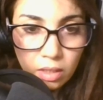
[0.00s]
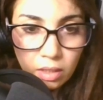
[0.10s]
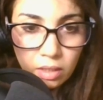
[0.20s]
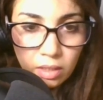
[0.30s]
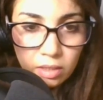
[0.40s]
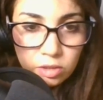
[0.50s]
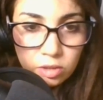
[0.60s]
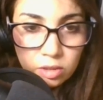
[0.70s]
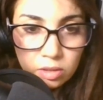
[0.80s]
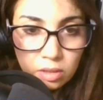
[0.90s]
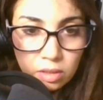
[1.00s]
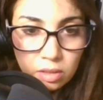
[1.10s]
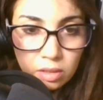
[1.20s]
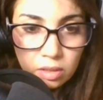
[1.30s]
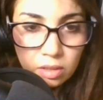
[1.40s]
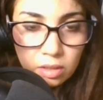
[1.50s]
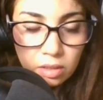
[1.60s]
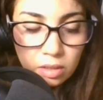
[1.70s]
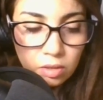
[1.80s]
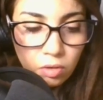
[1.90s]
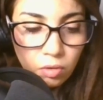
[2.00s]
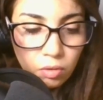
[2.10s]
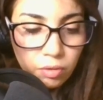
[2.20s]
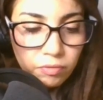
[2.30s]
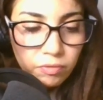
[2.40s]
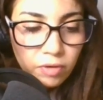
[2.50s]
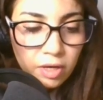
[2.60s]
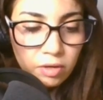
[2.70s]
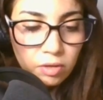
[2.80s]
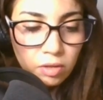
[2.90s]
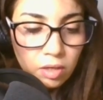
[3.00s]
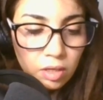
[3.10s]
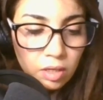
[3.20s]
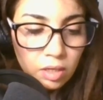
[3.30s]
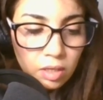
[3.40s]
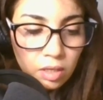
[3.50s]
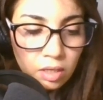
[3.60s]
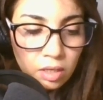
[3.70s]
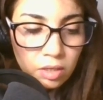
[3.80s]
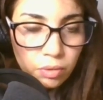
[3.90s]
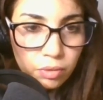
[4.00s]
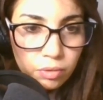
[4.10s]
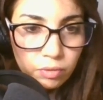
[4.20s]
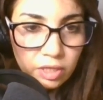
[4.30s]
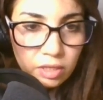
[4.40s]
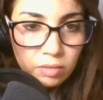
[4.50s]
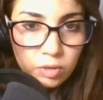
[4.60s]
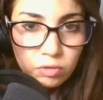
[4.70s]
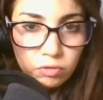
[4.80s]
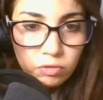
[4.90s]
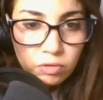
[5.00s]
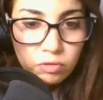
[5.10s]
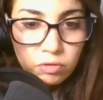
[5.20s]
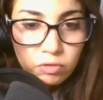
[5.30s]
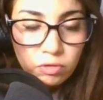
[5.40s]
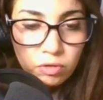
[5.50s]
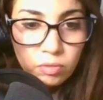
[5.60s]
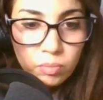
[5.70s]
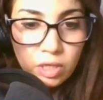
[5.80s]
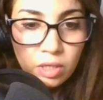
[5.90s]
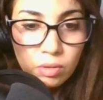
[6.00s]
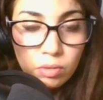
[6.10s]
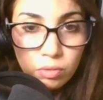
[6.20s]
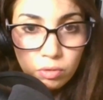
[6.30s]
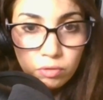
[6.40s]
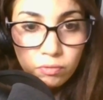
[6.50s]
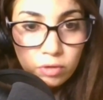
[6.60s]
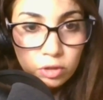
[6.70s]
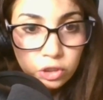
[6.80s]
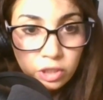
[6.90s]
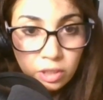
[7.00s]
And let's call the file 3 because this is going to be the third version.